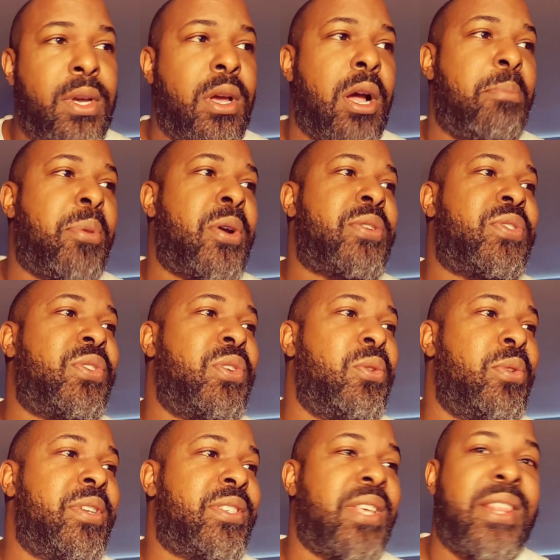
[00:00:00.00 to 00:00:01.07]
a person
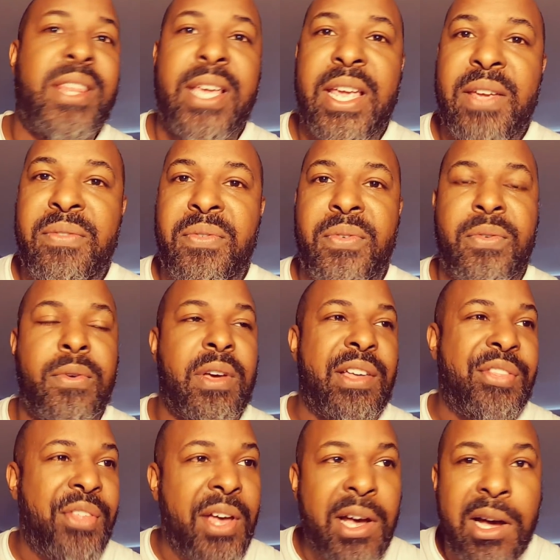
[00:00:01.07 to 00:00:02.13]
who is a thief, a
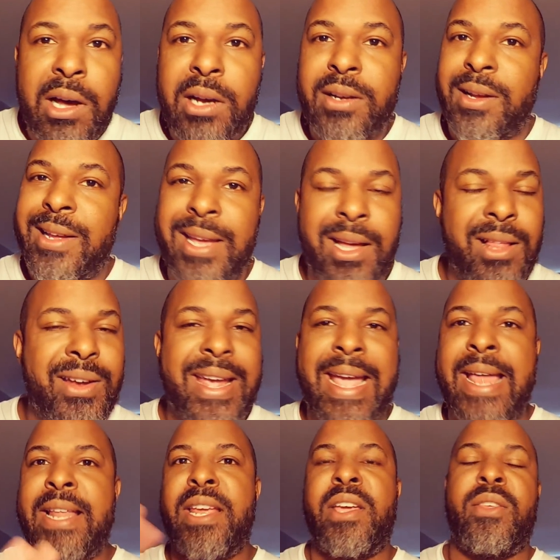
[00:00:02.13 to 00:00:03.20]
thug, a killer,
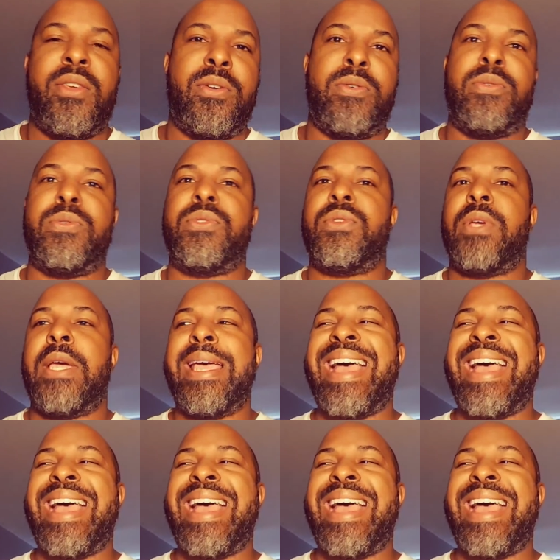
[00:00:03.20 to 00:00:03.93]
any of those.